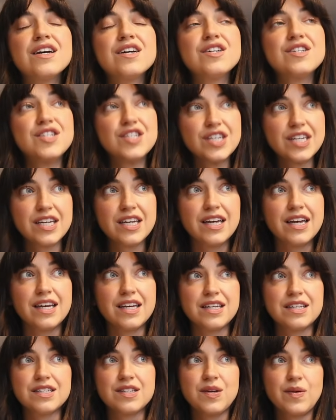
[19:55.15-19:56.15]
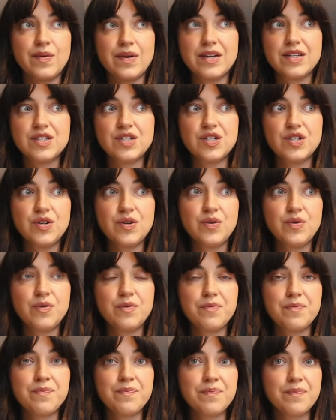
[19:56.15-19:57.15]
she is going
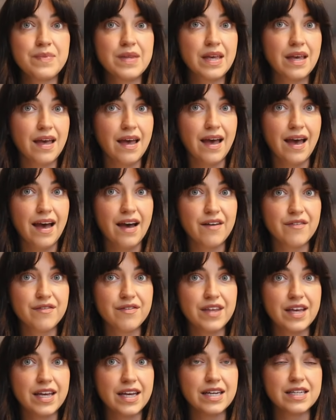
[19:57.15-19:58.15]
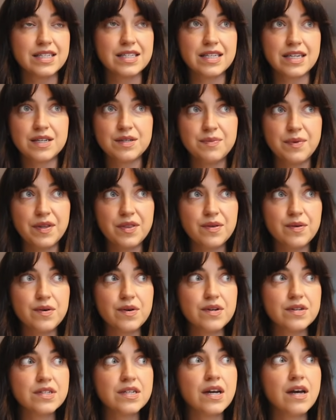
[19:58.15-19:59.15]
to have like a
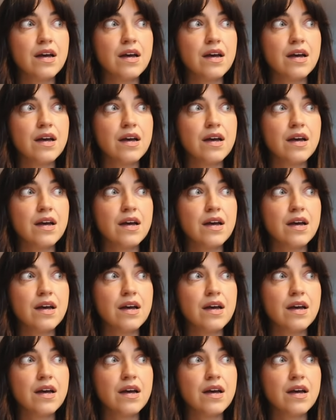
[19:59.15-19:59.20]
6-month-old.